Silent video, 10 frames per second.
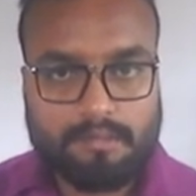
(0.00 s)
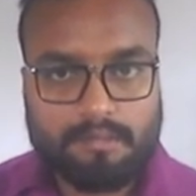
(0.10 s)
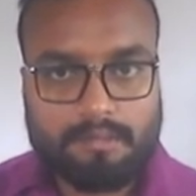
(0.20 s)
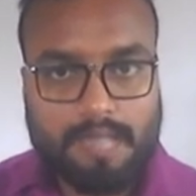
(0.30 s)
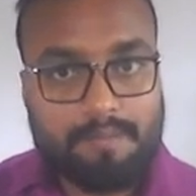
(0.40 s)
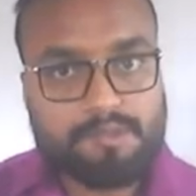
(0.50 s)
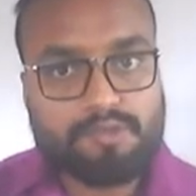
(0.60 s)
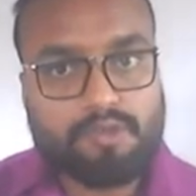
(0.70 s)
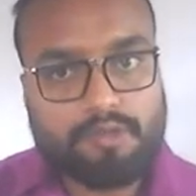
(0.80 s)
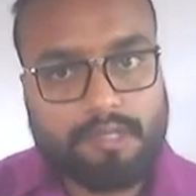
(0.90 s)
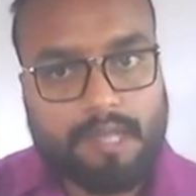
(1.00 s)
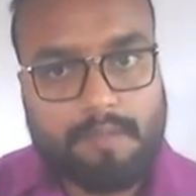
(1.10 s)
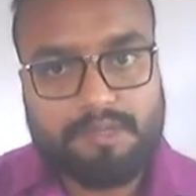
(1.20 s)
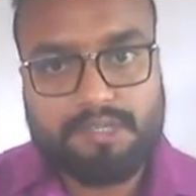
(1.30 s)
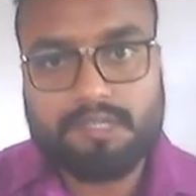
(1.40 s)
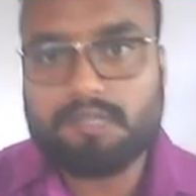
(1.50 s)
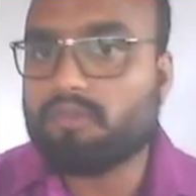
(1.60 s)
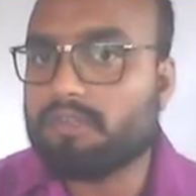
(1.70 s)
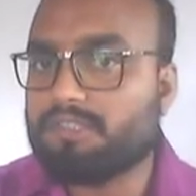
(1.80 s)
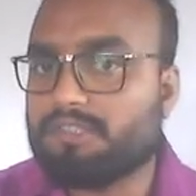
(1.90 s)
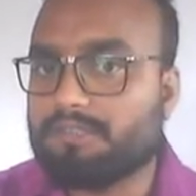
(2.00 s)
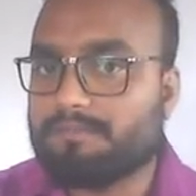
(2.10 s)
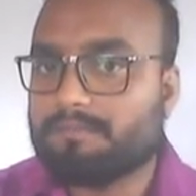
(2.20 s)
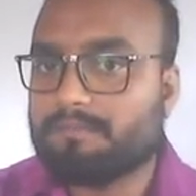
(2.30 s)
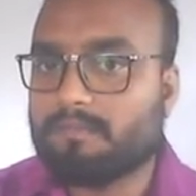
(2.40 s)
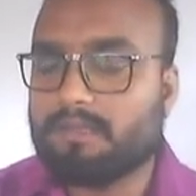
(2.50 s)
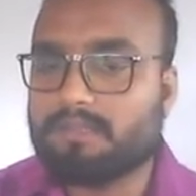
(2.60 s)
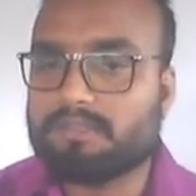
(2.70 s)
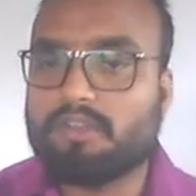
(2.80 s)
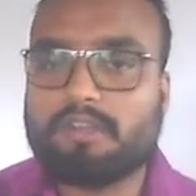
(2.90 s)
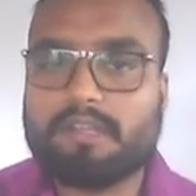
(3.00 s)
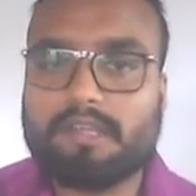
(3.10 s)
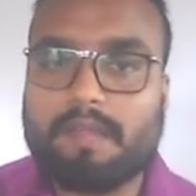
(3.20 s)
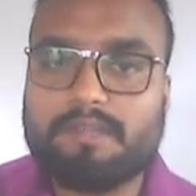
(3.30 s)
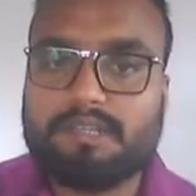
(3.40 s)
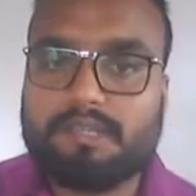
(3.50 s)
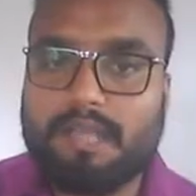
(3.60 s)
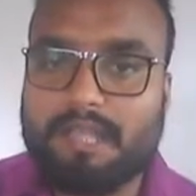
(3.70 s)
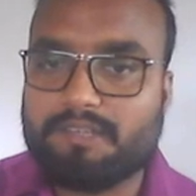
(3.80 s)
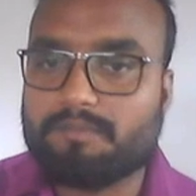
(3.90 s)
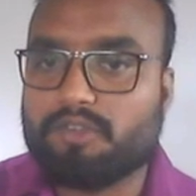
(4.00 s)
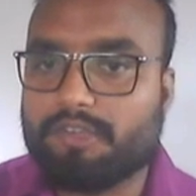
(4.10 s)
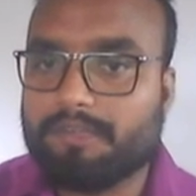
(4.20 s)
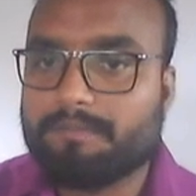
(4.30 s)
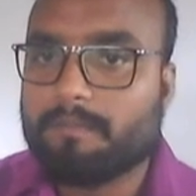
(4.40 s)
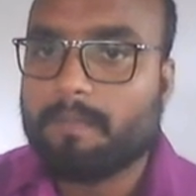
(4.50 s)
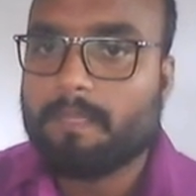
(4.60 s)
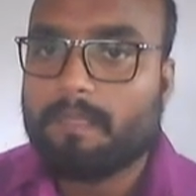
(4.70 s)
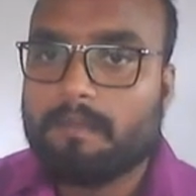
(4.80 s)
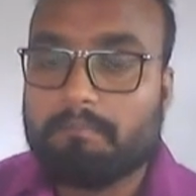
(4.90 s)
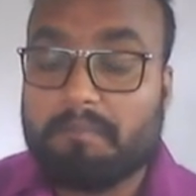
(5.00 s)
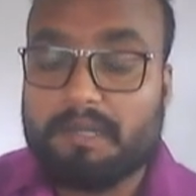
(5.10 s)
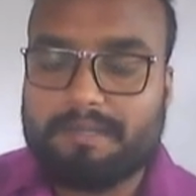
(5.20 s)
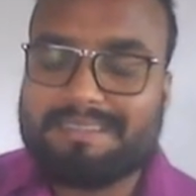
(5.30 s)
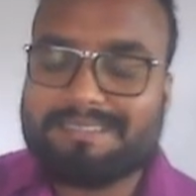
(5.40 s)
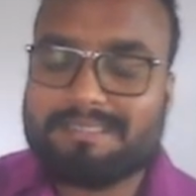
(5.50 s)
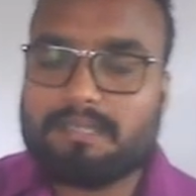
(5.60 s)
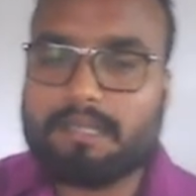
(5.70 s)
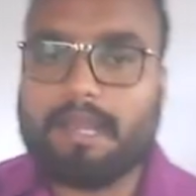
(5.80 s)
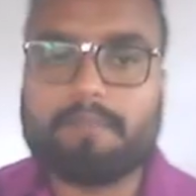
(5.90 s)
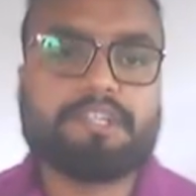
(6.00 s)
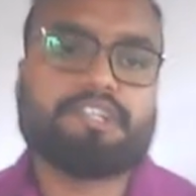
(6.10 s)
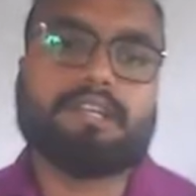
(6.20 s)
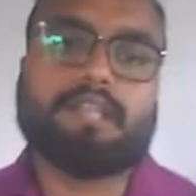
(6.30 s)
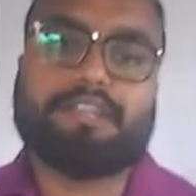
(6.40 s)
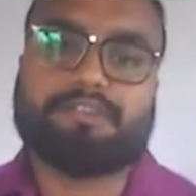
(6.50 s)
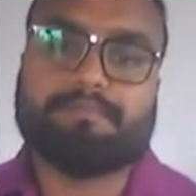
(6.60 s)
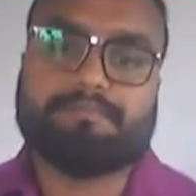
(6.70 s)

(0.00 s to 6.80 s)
Time is not a grammatical quantity. It's not a grammatical item, sorry. But tense is a grammatical item.